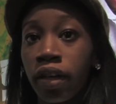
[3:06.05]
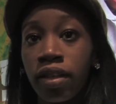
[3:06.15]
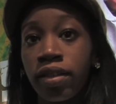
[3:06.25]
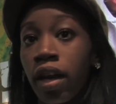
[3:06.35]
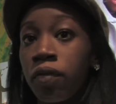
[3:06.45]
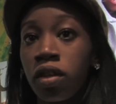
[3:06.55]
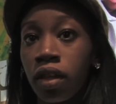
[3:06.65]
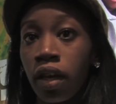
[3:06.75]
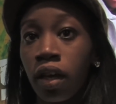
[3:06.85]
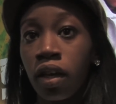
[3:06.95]
against
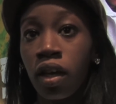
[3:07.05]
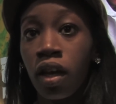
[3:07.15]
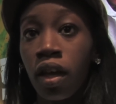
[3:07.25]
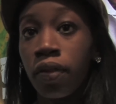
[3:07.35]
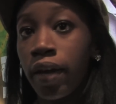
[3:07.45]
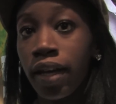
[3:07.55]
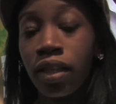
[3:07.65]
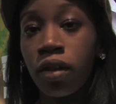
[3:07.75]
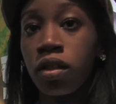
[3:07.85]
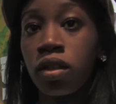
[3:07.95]
everything that
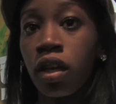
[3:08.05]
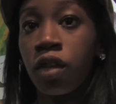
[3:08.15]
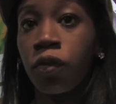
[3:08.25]
Towson stands